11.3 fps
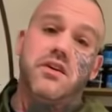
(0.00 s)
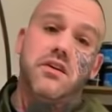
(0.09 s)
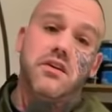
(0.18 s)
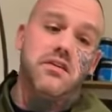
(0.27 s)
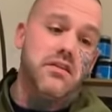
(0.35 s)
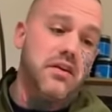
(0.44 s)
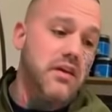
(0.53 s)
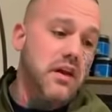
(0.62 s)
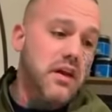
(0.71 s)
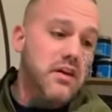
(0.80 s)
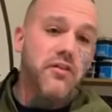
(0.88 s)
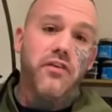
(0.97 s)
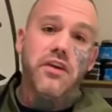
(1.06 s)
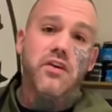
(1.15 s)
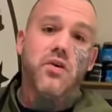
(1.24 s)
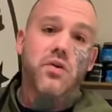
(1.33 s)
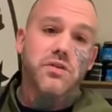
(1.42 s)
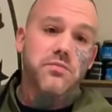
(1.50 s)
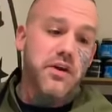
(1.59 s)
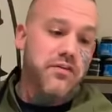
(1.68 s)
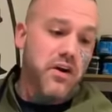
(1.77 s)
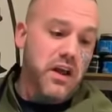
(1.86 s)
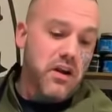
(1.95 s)
you, you, you think you're causing me a
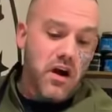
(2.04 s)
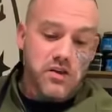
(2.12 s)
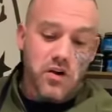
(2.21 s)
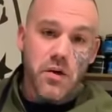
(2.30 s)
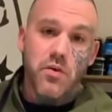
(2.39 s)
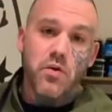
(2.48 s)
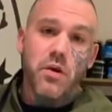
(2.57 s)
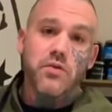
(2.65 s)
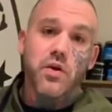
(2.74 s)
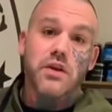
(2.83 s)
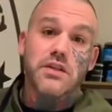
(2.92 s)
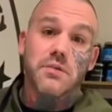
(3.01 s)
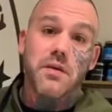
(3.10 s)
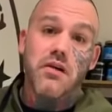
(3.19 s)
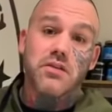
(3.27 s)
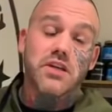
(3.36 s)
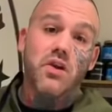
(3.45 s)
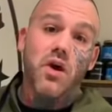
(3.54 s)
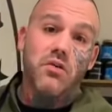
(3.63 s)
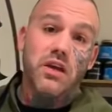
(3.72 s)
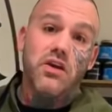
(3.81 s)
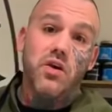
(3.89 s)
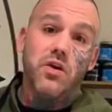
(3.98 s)
fucking hard time, but all I'm doing is embarrassing not
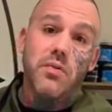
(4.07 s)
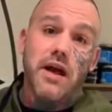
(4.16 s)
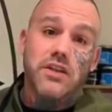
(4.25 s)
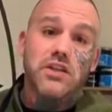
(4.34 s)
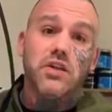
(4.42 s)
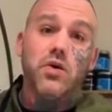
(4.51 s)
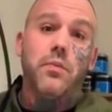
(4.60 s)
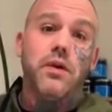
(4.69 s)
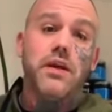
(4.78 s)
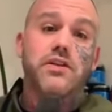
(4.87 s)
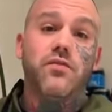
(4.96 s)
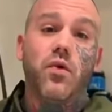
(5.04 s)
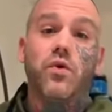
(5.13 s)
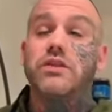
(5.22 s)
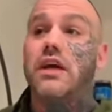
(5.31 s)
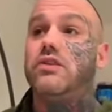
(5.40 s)
only you, but actually your police force,